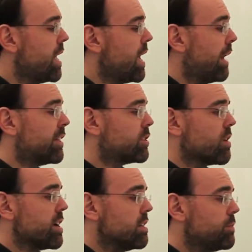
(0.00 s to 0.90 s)
and that's
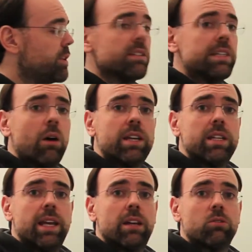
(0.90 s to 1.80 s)
great because now I can
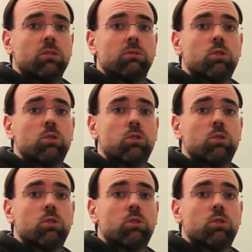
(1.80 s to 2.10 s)
handle